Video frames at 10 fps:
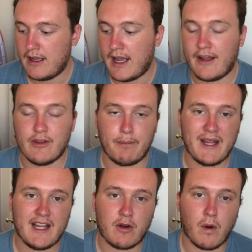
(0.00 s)
And the
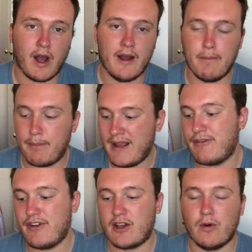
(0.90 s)
Be Quiet
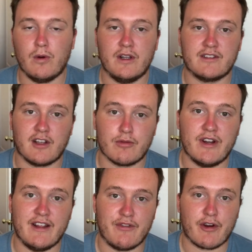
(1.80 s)
beefy coolers are
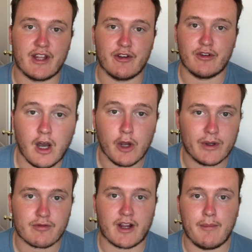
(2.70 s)
really very good. I
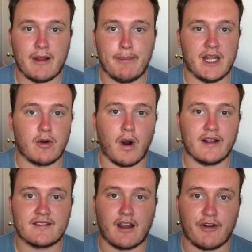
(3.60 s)
always recommend Be
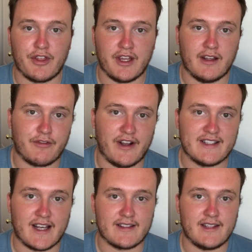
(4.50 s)
Quiet stuff. I think it's
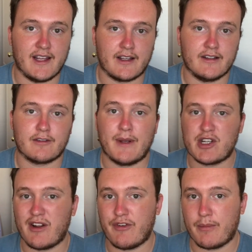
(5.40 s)
fantastic,
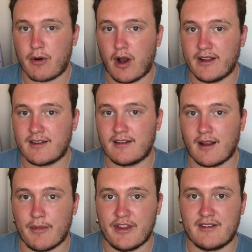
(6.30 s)
especially for the price
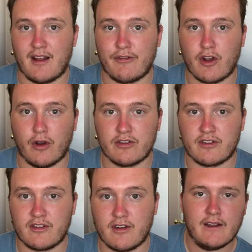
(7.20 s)
some of the stuff
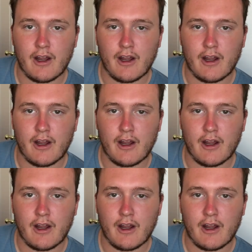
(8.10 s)
costs.